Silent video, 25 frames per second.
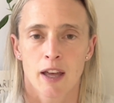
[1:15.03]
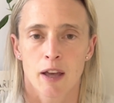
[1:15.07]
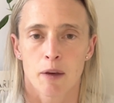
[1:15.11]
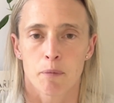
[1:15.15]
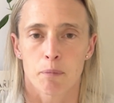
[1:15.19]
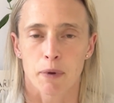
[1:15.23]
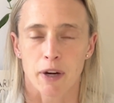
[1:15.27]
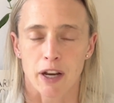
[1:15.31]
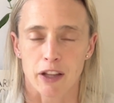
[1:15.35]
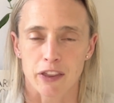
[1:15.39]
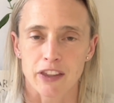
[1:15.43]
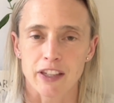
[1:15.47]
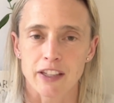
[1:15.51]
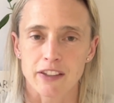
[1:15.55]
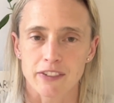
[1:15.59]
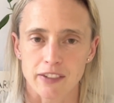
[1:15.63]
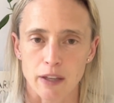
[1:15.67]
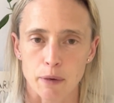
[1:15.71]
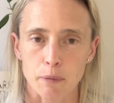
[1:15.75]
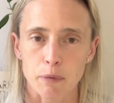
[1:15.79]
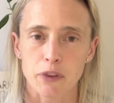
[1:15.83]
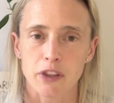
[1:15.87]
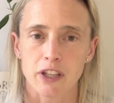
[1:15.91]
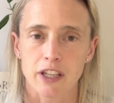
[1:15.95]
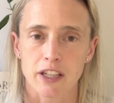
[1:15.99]
But I think
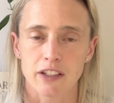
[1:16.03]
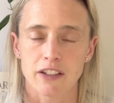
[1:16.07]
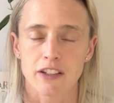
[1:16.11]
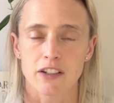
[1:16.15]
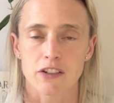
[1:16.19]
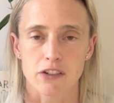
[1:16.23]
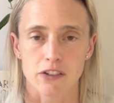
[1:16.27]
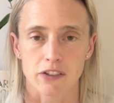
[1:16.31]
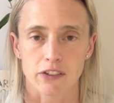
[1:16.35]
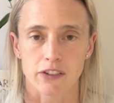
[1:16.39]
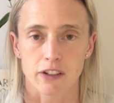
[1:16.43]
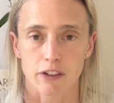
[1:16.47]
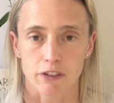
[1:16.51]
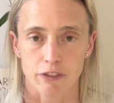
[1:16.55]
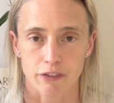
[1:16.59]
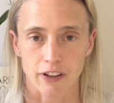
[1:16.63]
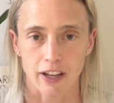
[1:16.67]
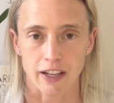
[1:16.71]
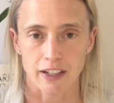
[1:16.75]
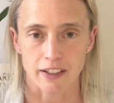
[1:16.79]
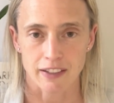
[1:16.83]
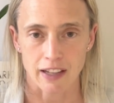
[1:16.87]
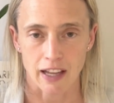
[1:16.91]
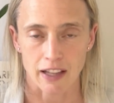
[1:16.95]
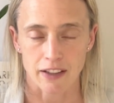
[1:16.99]
some of the conditions that
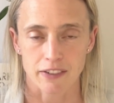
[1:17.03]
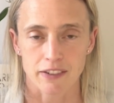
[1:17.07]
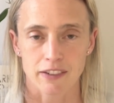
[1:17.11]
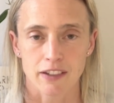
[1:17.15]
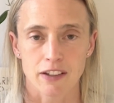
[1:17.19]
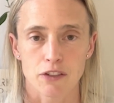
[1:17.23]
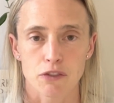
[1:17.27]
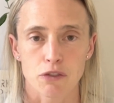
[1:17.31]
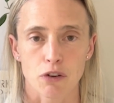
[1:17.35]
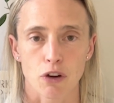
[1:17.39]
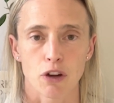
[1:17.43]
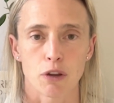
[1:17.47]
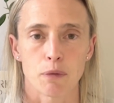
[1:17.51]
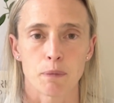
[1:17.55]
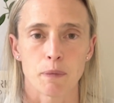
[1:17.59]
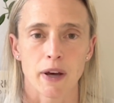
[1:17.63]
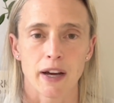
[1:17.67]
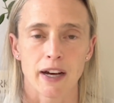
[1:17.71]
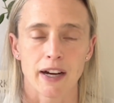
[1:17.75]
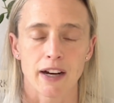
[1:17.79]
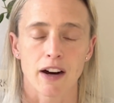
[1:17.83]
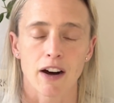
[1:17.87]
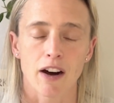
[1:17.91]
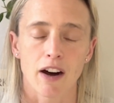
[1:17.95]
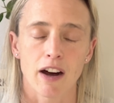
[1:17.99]
affect Down syndrome
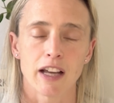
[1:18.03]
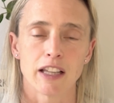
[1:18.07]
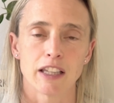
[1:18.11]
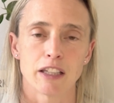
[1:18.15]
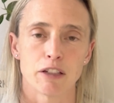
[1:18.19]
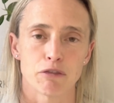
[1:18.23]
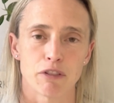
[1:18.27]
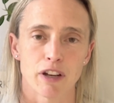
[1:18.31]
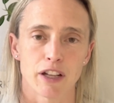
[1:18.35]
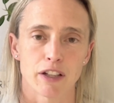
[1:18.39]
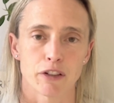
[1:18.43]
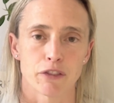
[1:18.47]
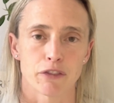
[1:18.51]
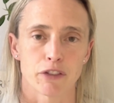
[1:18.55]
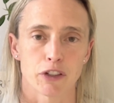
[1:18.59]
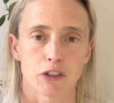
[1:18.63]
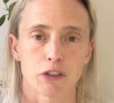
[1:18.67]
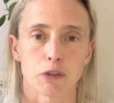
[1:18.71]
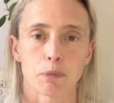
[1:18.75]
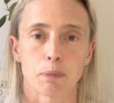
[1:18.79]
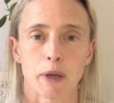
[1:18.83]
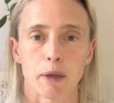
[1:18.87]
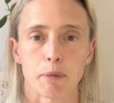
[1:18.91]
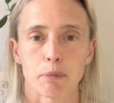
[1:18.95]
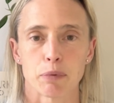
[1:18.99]
are highly relevant
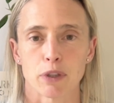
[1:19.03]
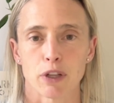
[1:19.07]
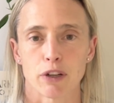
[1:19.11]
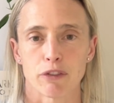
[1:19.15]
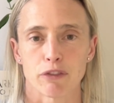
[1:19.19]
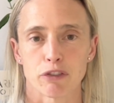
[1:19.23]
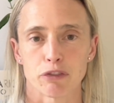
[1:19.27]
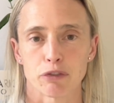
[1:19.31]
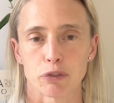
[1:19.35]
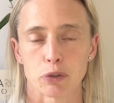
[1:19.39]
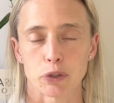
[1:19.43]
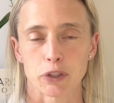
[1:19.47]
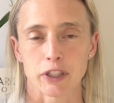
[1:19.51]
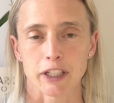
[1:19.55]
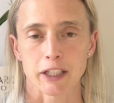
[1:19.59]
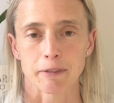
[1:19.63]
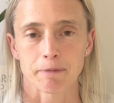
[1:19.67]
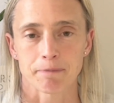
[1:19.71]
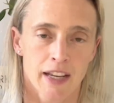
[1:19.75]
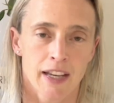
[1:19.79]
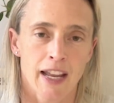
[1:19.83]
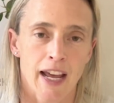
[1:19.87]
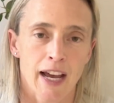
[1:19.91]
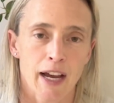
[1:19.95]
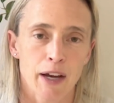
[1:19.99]
to people over 40.
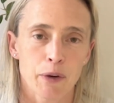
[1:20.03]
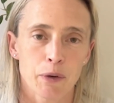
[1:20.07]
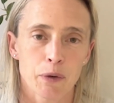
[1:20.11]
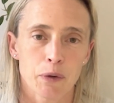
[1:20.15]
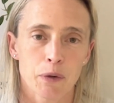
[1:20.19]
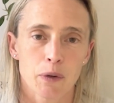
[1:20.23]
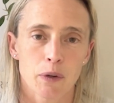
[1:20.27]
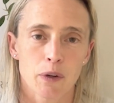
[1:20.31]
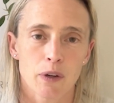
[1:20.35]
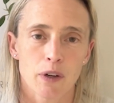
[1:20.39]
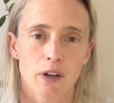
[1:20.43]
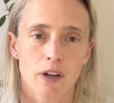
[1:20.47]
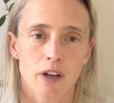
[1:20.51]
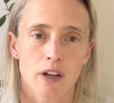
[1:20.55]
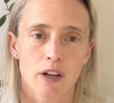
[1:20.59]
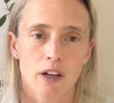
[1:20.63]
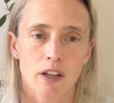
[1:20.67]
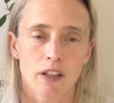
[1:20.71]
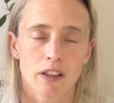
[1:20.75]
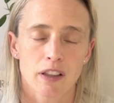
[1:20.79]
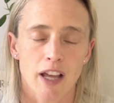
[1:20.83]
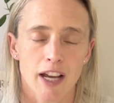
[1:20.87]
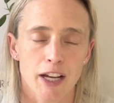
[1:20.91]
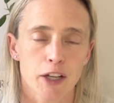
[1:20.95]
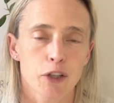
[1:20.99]
Now,
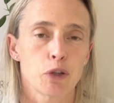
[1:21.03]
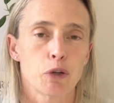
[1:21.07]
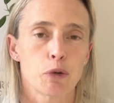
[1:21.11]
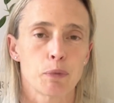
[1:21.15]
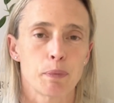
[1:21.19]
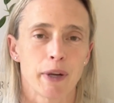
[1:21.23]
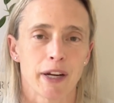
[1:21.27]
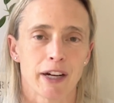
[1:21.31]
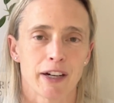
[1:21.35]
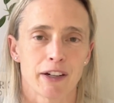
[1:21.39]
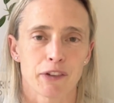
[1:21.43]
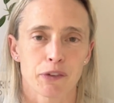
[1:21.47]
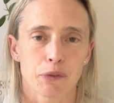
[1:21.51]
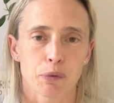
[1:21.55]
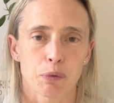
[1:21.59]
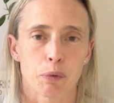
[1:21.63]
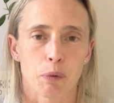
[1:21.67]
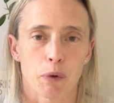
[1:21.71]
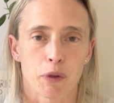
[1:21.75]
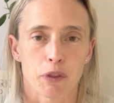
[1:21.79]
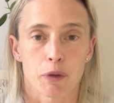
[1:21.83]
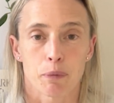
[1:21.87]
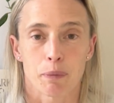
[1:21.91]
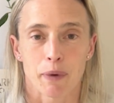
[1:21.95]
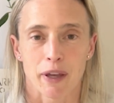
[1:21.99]
like all parents, we
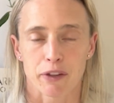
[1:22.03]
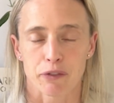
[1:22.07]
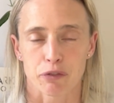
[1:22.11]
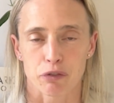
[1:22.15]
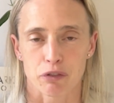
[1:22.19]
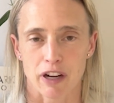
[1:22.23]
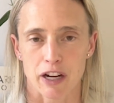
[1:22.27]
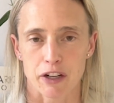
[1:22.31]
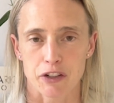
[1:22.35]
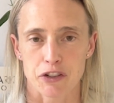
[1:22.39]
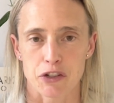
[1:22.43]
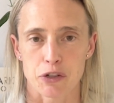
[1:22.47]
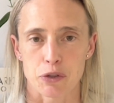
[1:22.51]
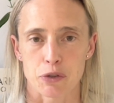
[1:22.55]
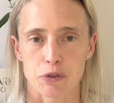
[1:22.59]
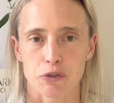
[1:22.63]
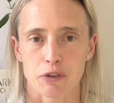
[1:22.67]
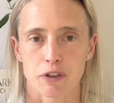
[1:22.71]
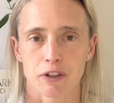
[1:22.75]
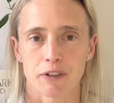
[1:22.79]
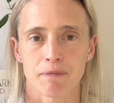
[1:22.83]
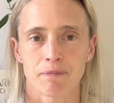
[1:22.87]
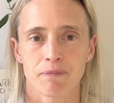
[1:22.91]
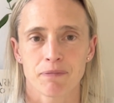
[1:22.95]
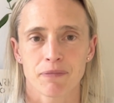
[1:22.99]
want the best for our
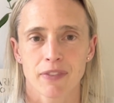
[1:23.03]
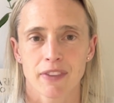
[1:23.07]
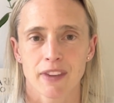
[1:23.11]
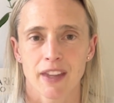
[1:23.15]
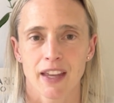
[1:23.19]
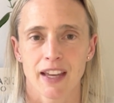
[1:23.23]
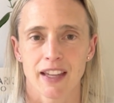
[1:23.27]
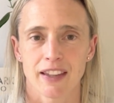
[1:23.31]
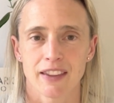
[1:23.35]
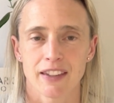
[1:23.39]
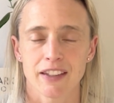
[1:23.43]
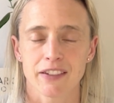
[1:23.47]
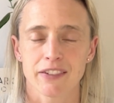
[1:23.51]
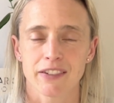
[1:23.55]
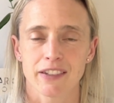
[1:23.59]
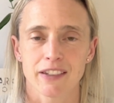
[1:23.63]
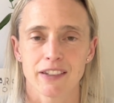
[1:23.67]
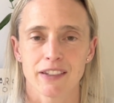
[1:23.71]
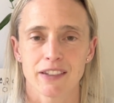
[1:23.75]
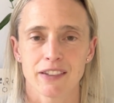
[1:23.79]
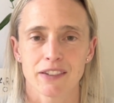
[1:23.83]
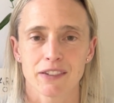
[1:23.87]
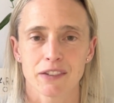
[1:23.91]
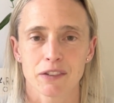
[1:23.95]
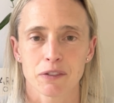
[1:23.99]
children. And this
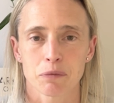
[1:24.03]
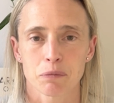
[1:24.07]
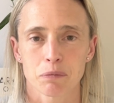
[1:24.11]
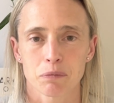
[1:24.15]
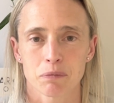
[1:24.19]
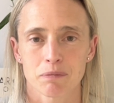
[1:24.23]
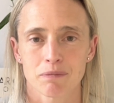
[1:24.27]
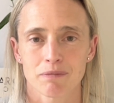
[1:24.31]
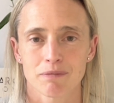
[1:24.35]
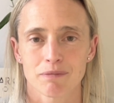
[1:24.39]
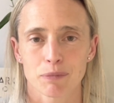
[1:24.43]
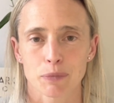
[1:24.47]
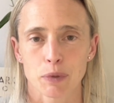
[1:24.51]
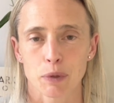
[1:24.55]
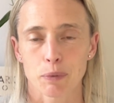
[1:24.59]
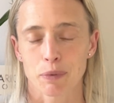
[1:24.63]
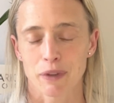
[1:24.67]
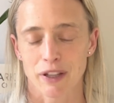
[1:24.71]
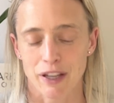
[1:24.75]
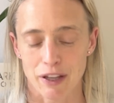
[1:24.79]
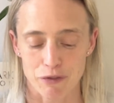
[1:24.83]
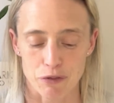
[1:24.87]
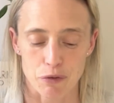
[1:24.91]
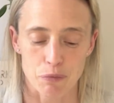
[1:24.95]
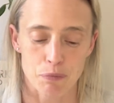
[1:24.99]
is
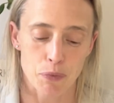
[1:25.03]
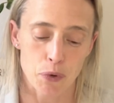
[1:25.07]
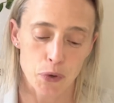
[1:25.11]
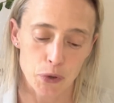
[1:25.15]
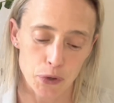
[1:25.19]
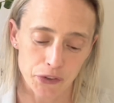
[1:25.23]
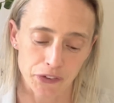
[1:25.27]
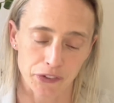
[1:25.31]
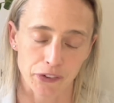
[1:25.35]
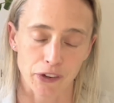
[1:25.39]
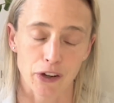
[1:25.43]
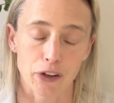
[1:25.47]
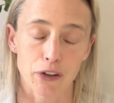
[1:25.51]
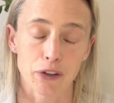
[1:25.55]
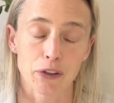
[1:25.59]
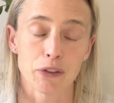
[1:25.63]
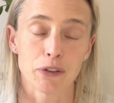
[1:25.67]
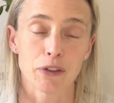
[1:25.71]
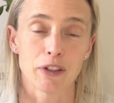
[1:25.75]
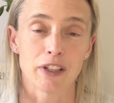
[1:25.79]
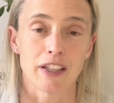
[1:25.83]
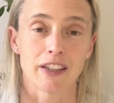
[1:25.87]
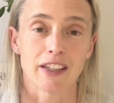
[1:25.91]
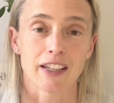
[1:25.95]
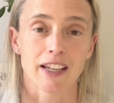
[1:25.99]
probably even more so
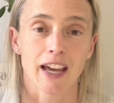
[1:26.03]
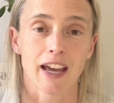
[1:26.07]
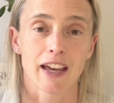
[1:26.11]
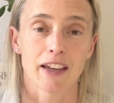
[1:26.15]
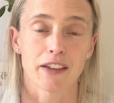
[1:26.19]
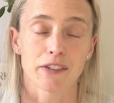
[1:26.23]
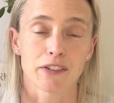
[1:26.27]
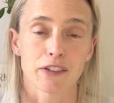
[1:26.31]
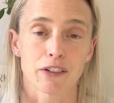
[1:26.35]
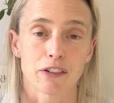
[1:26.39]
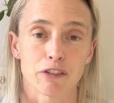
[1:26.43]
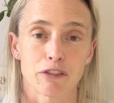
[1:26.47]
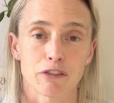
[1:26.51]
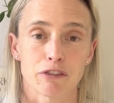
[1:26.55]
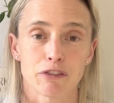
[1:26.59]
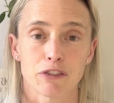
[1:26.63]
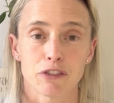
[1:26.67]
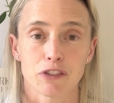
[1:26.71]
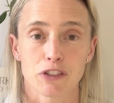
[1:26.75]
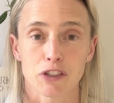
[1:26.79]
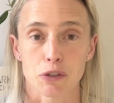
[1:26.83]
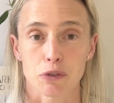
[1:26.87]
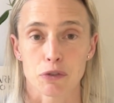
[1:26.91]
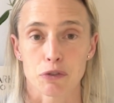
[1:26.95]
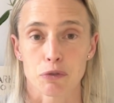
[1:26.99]
in the case of
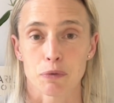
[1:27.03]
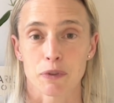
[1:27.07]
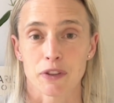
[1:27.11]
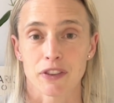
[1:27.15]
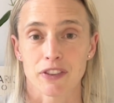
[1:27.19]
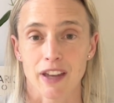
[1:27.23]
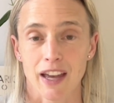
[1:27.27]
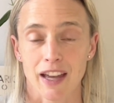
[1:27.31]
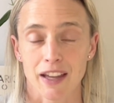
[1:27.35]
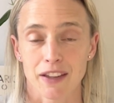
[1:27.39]
children with